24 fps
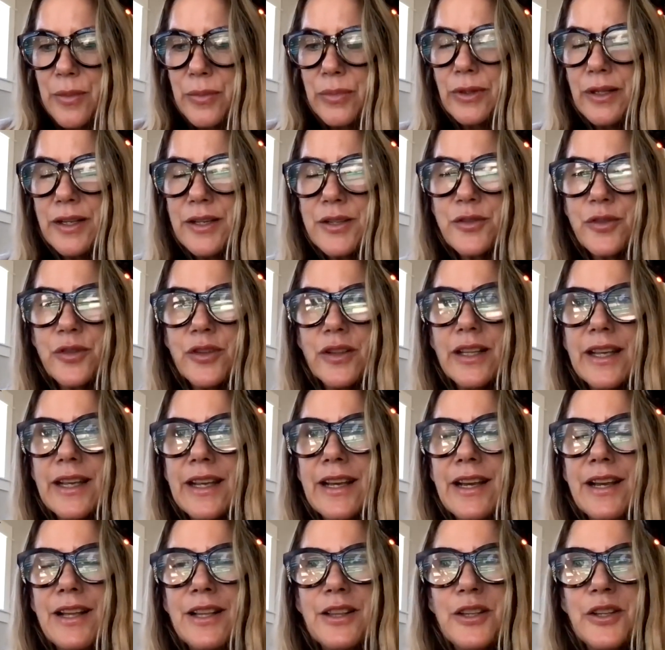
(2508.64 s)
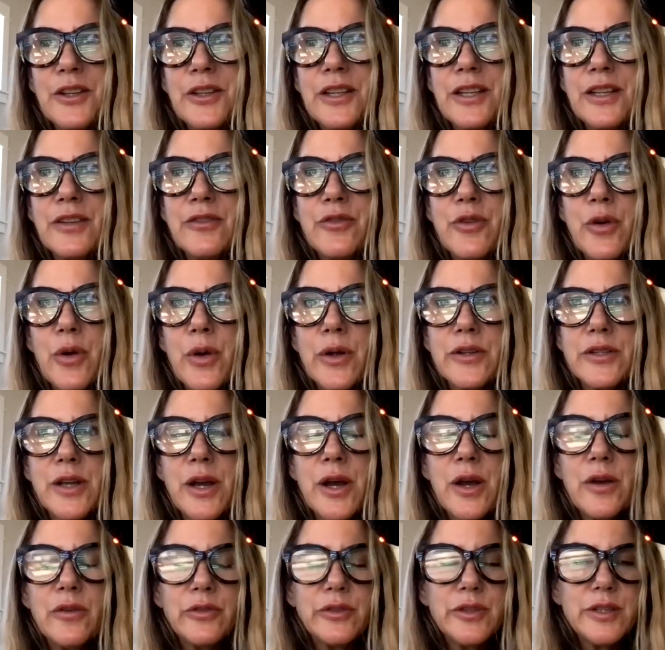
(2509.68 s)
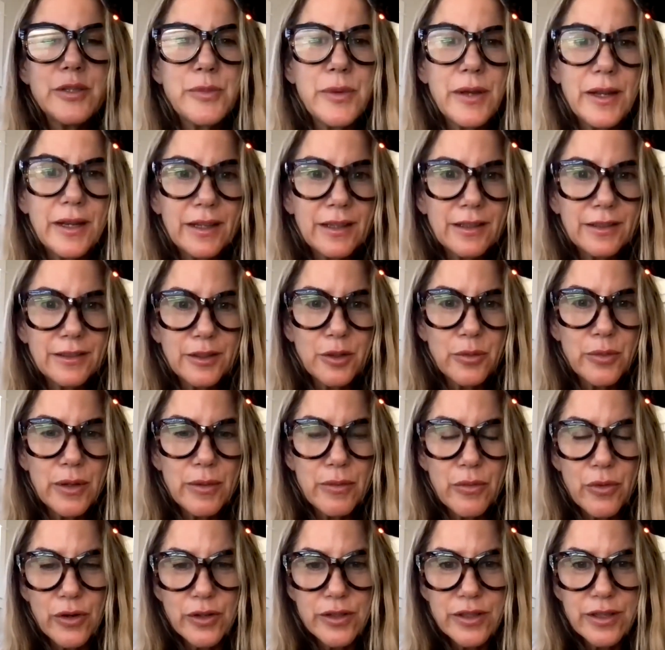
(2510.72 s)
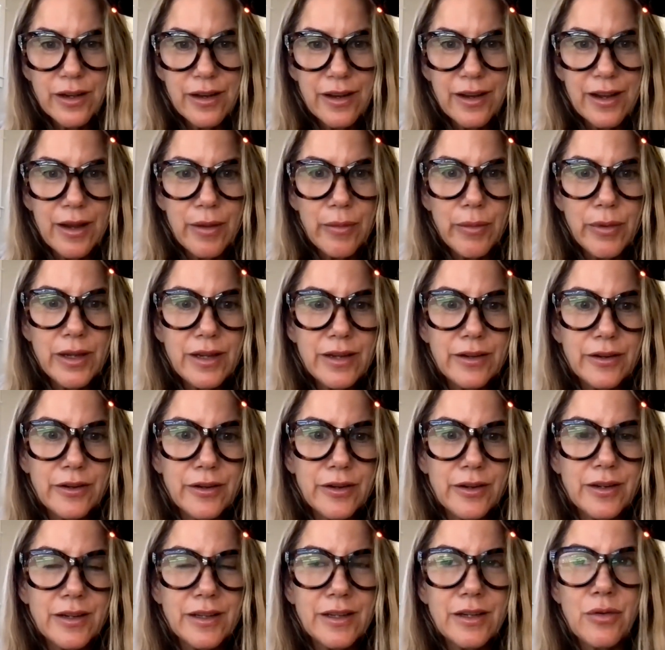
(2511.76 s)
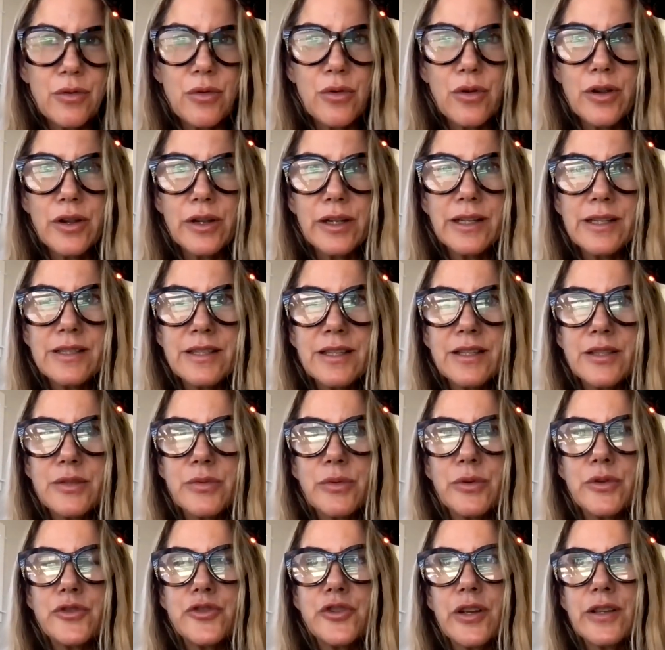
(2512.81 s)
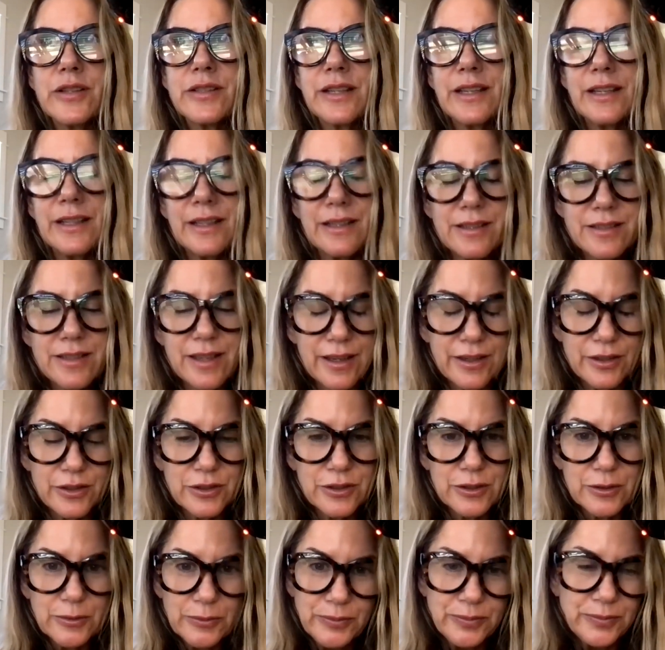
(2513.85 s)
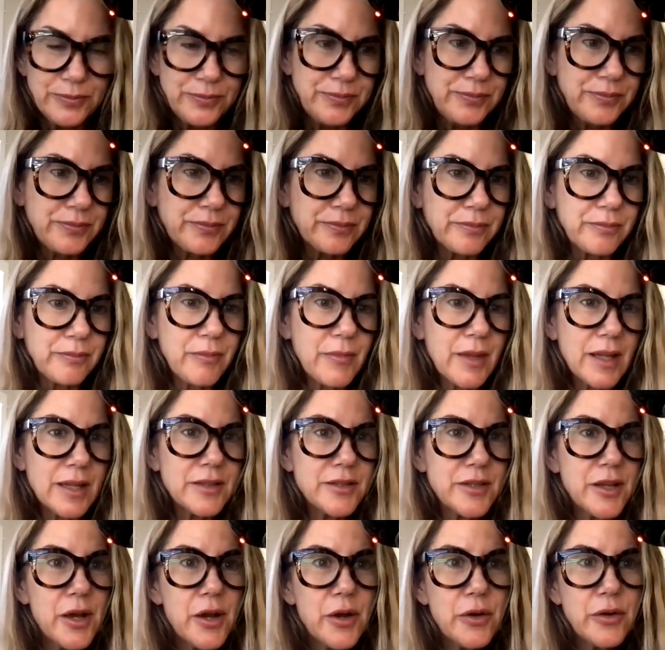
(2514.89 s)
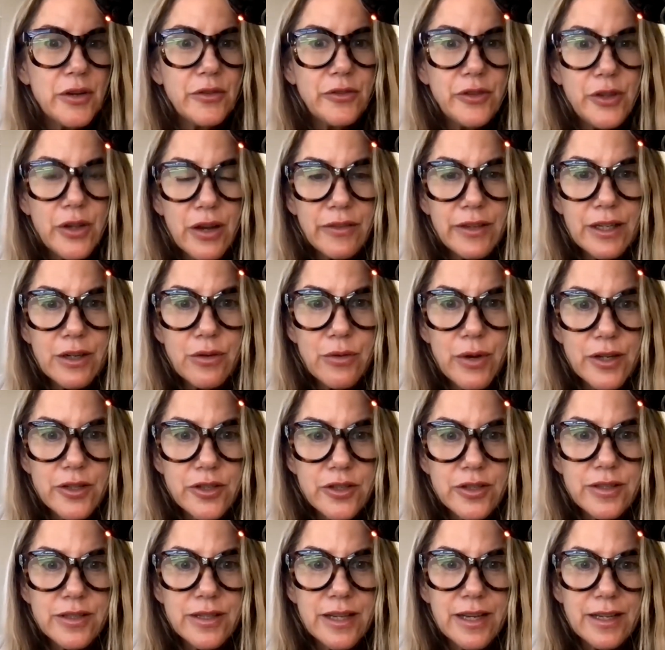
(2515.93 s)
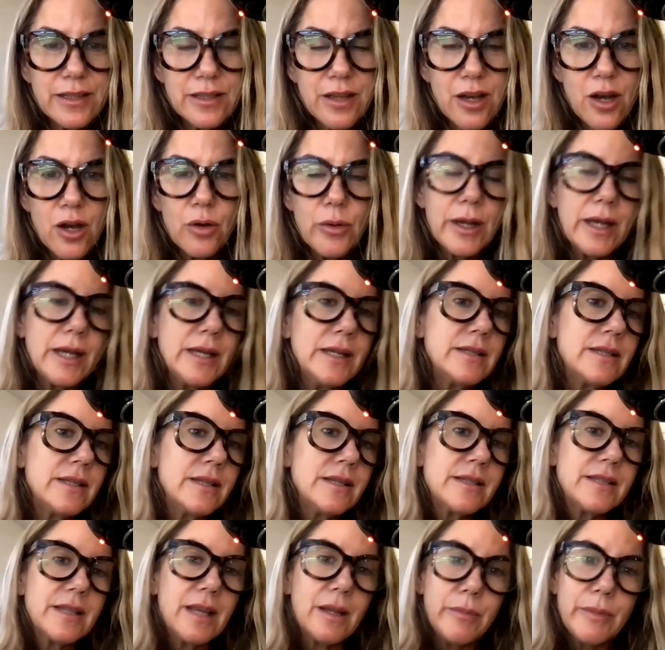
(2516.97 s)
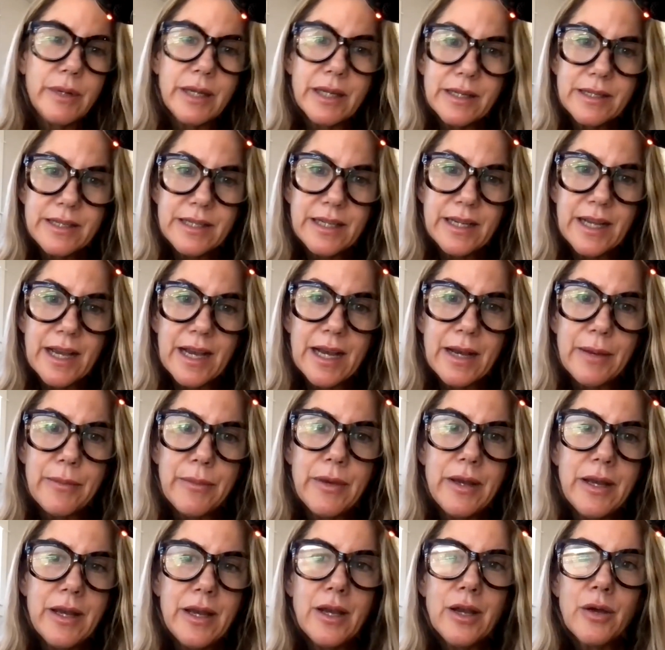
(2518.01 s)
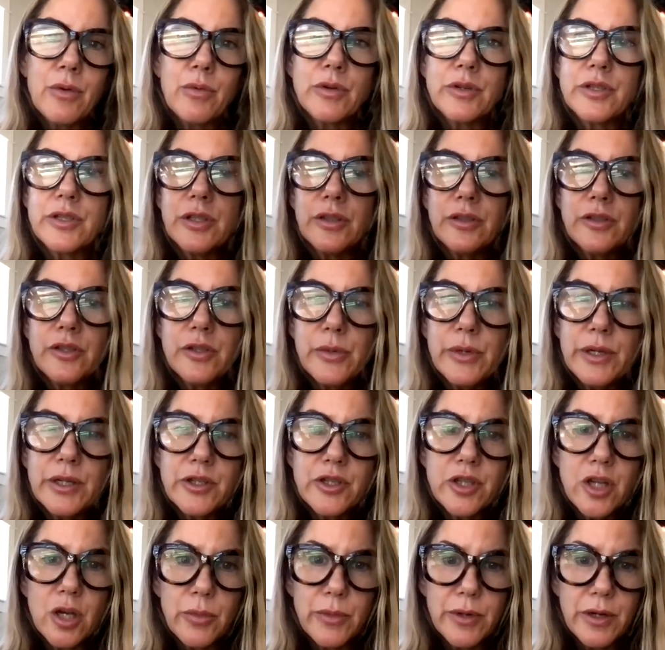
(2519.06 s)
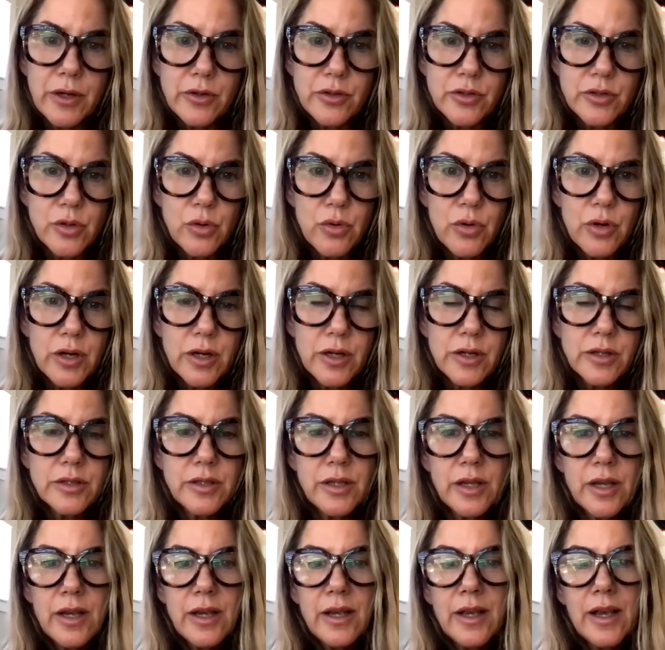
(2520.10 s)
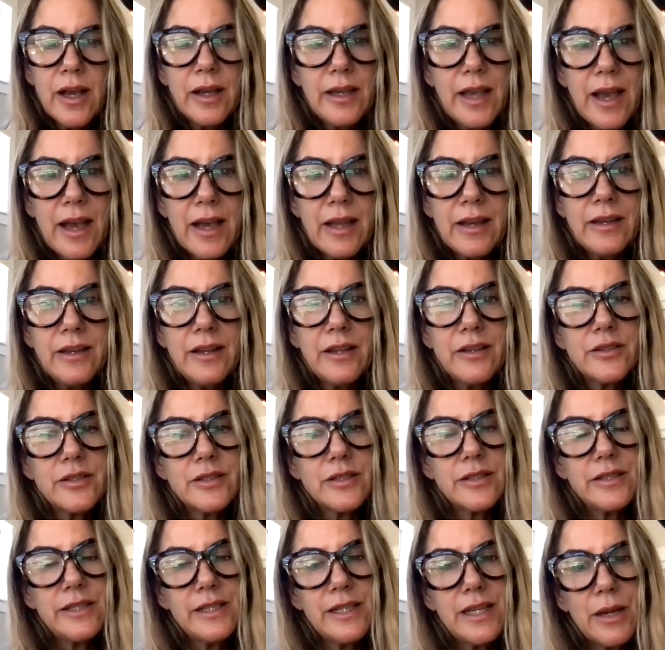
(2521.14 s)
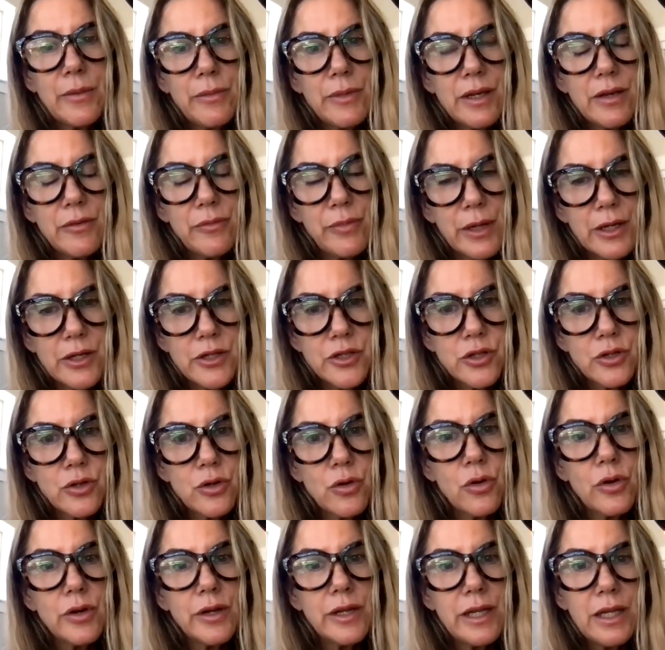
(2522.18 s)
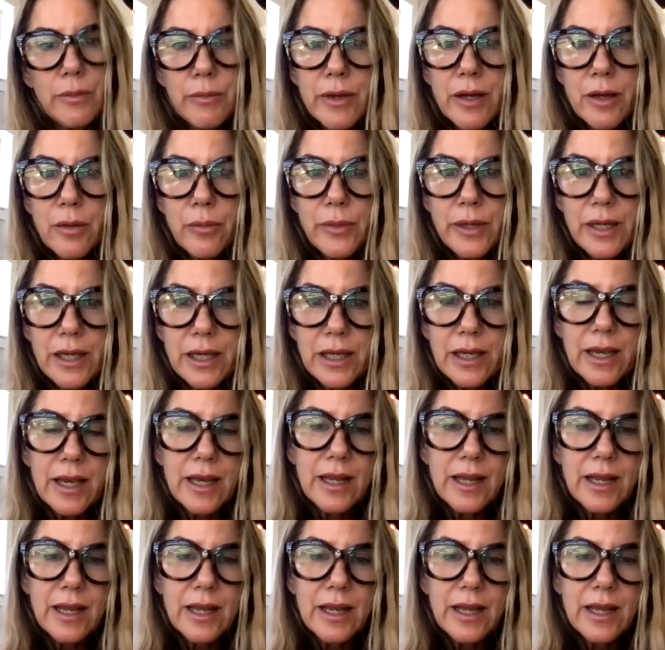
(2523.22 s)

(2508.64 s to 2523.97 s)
blissfully looking forward to hopefully spending a little bit more time here in Oregon since we're just getting settled. So if you have any questions, as always, send me a DM. We're still doing Show Me Your Stores. Again, DM me a picture or email me